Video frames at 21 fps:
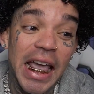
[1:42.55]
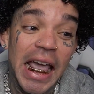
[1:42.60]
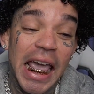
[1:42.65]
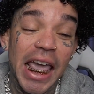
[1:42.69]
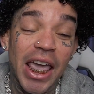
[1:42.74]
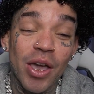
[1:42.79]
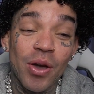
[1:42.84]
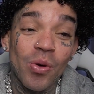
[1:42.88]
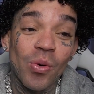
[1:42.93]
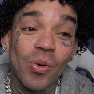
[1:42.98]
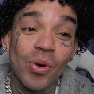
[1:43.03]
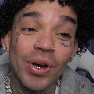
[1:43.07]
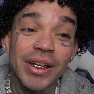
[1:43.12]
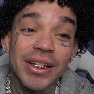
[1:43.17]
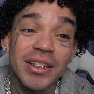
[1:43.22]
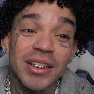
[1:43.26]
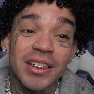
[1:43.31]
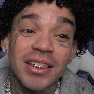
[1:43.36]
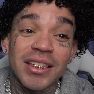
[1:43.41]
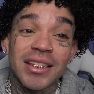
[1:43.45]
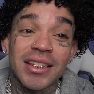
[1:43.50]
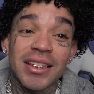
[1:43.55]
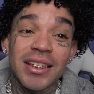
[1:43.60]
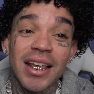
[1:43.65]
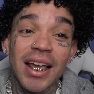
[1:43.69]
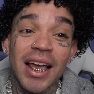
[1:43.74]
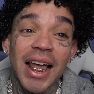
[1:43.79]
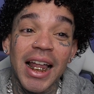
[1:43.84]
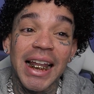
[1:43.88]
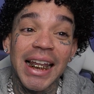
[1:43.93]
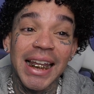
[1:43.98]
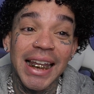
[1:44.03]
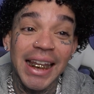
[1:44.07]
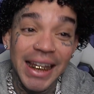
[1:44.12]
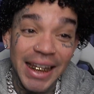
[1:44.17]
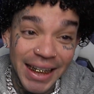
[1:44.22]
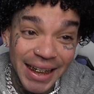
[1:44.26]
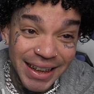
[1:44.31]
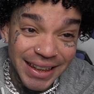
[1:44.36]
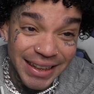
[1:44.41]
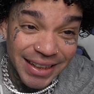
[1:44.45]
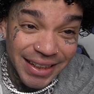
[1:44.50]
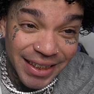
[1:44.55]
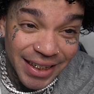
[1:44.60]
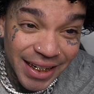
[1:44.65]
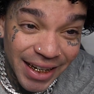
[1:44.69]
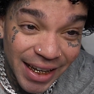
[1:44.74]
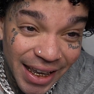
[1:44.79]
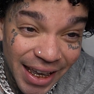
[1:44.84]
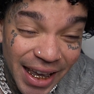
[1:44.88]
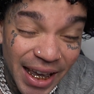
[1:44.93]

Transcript: It was lit